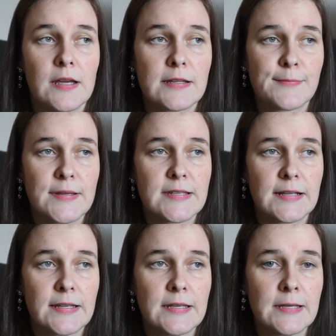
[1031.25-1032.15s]
It's
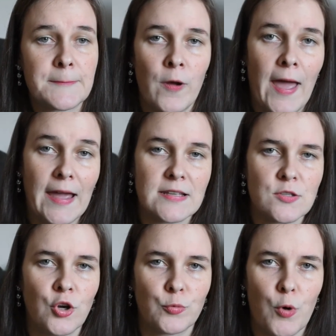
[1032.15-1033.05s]
basically hex
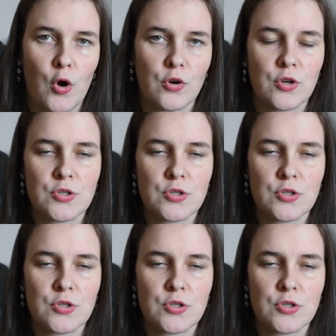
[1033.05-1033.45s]
gone wrong.